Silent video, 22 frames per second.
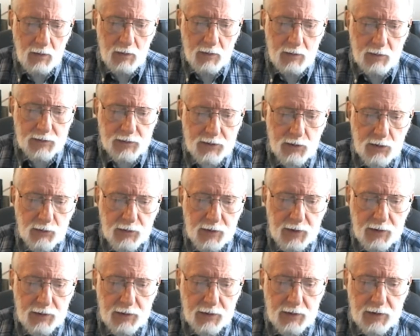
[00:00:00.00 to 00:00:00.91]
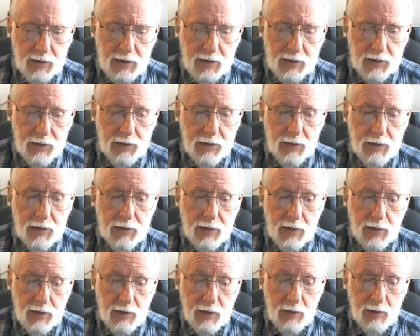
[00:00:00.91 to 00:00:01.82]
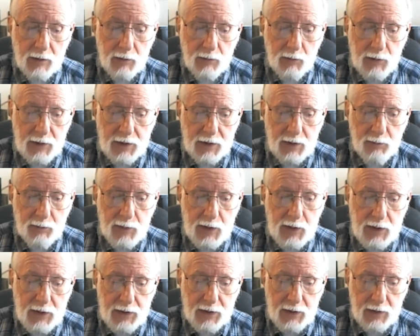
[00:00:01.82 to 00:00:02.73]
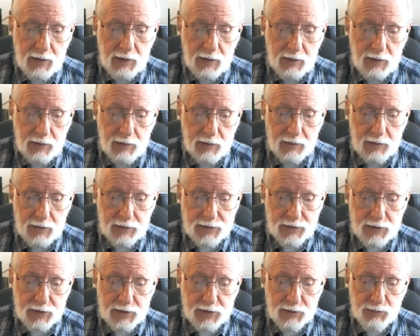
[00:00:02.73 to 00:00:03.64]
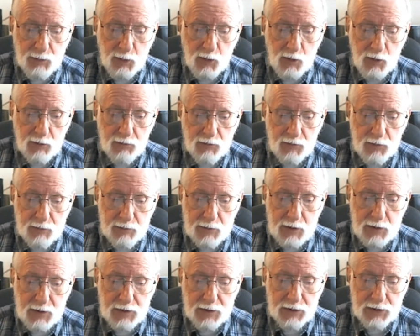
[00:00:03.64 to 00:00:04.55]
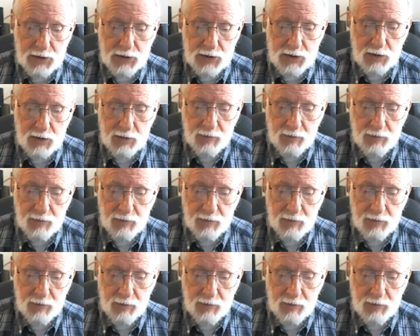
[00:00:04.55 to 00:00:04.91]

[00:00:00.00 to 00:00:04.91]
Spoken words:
So then again in Wikipedia, it says borrowed from Yiddish,